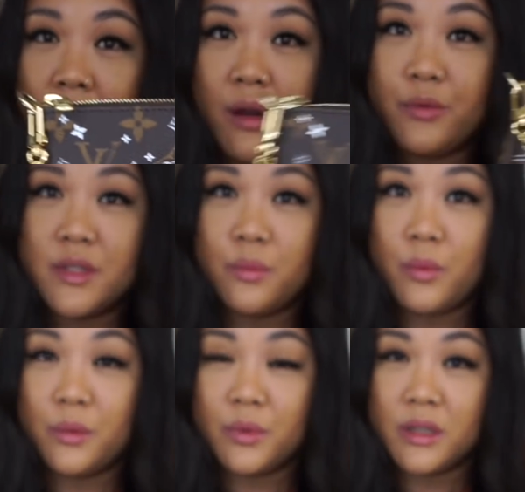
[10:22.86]
and it was the
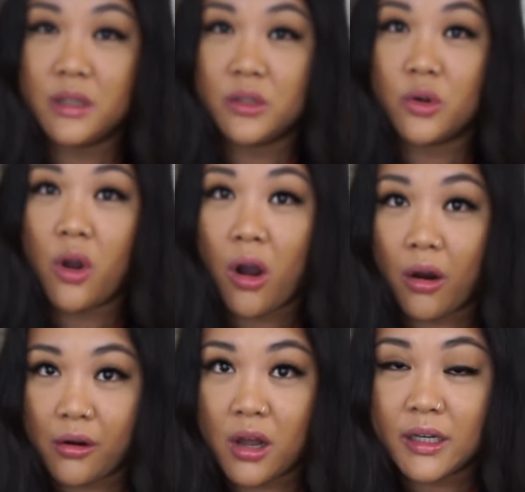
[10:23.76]
one with the little
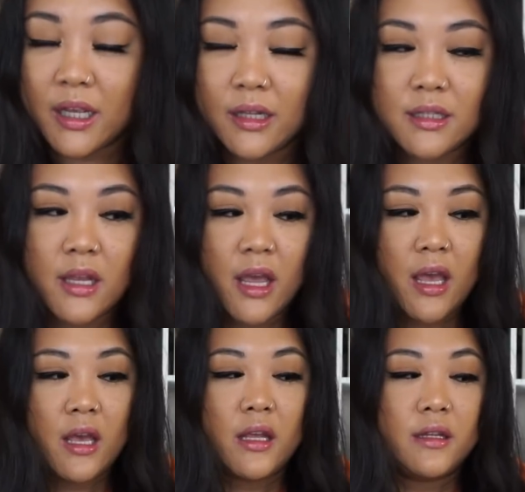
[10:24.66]
car on it.
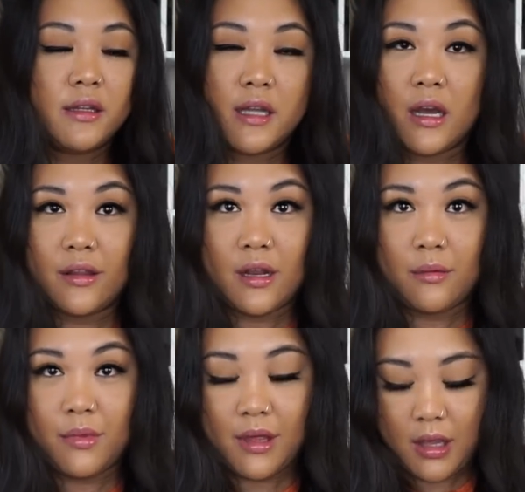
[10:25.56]
Now that
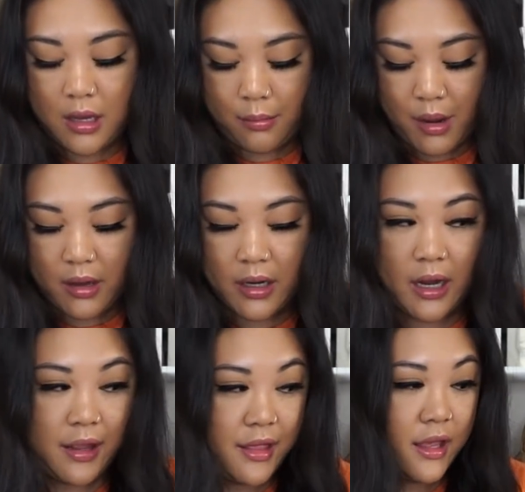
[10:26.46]
I'm thinking about
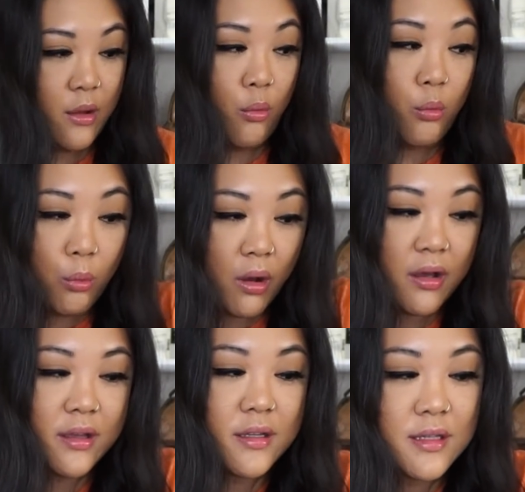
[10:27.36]
it, I think it
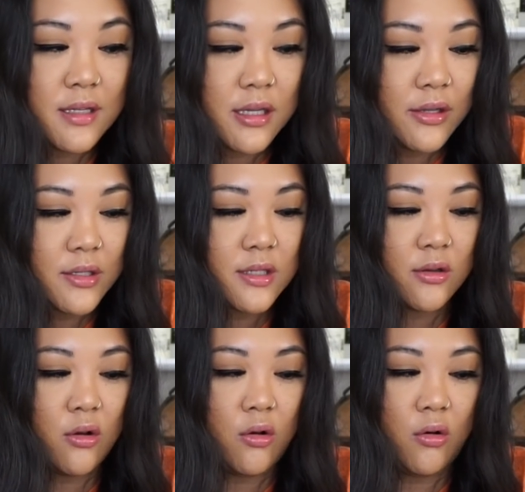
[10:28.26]
was,
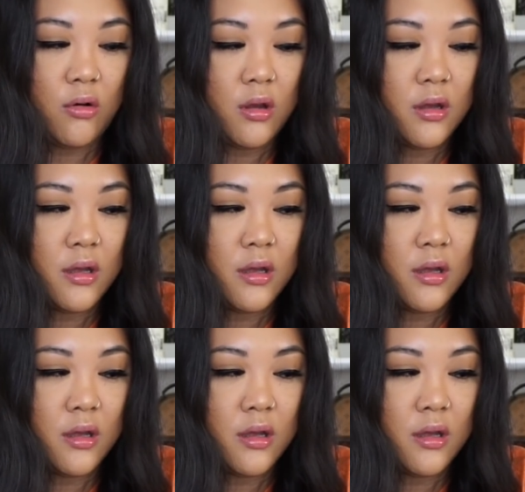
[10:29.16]
so